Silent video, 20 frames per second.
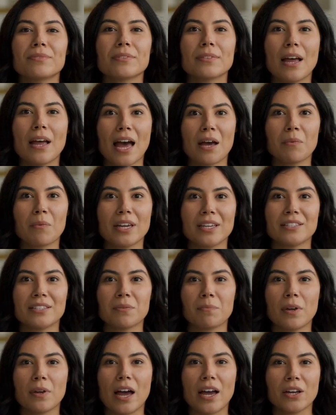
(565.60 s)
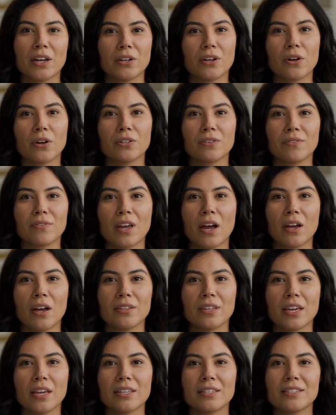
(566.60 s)
IWay Supplier Code of
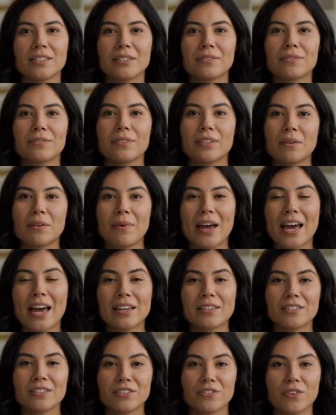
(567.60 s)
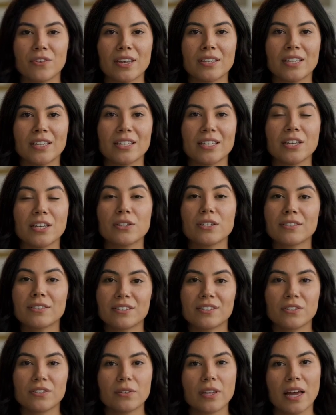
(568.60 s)
Conduct demands strict
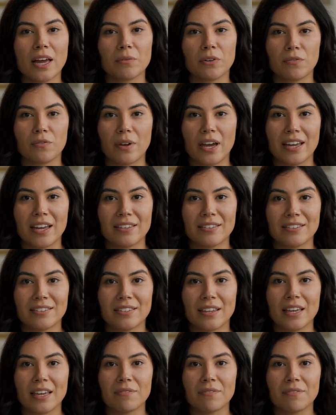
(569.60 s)
adherence to labor rights,